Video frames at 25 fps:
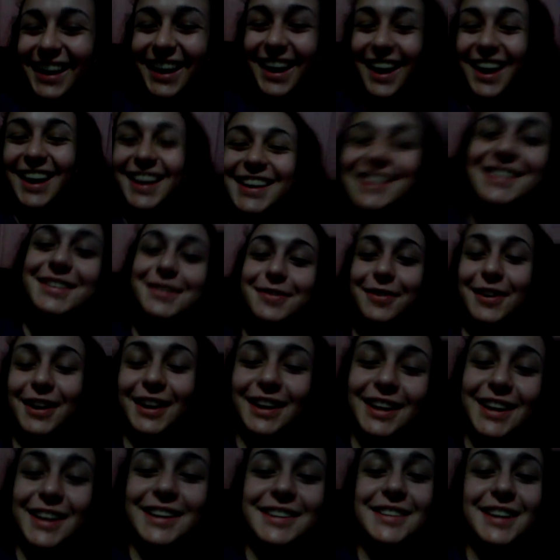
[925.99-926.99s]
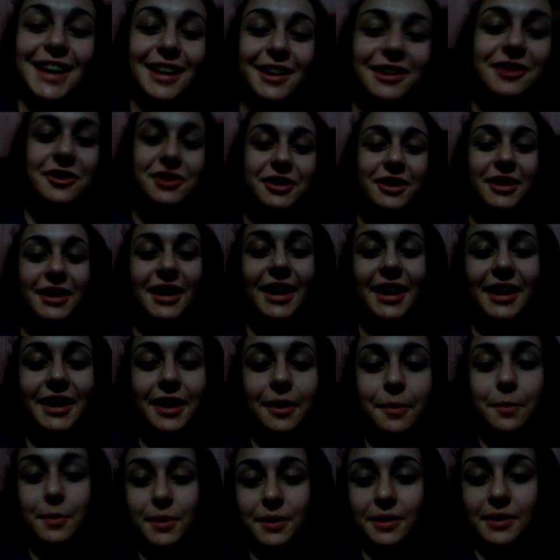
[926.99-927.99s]
he's really intelligent, and
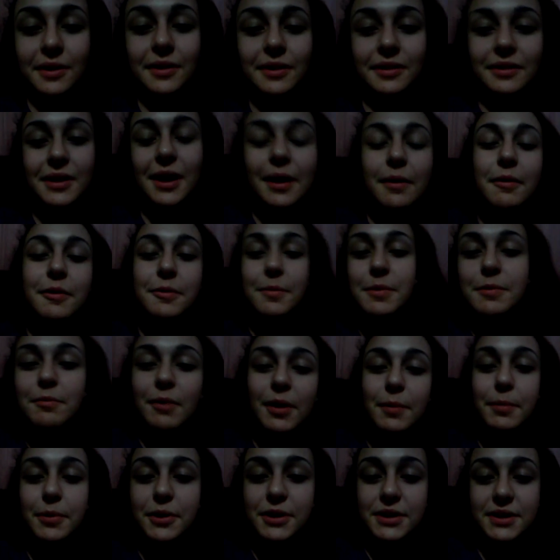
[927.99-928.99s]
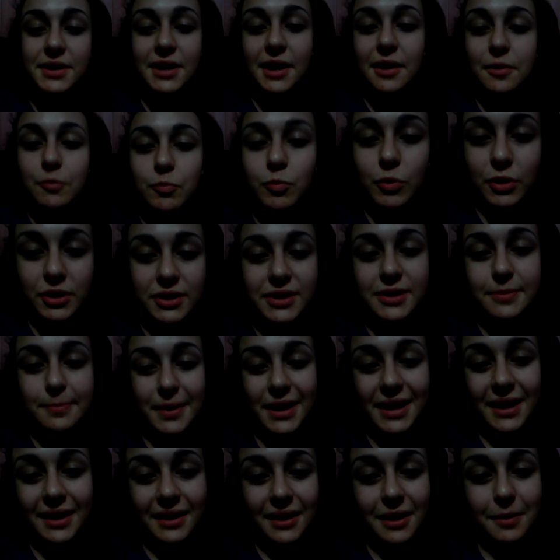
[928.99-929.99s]
that would be one person I would want to meet
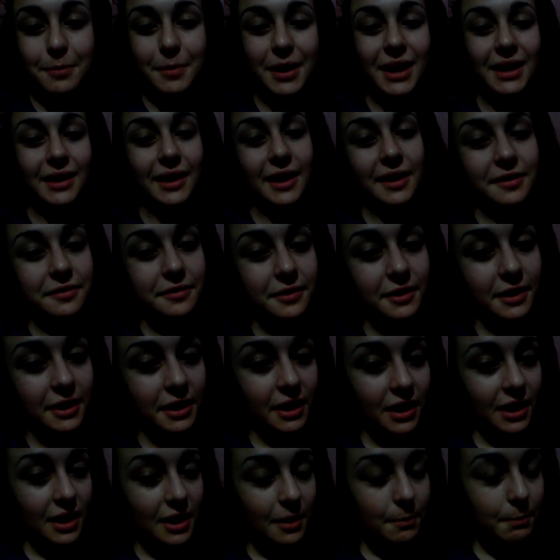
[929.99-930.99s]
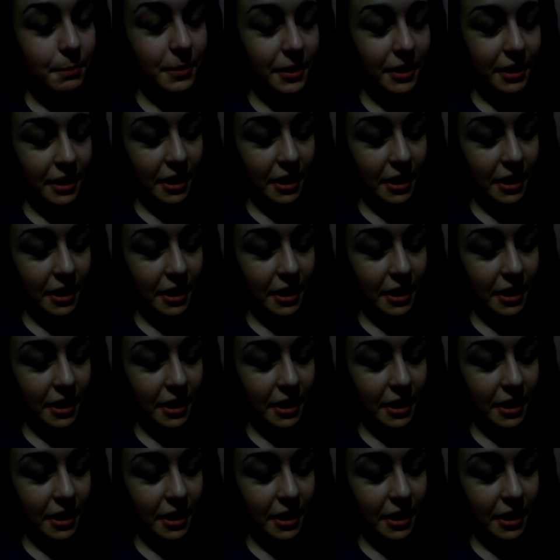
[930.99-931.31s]
in my life. But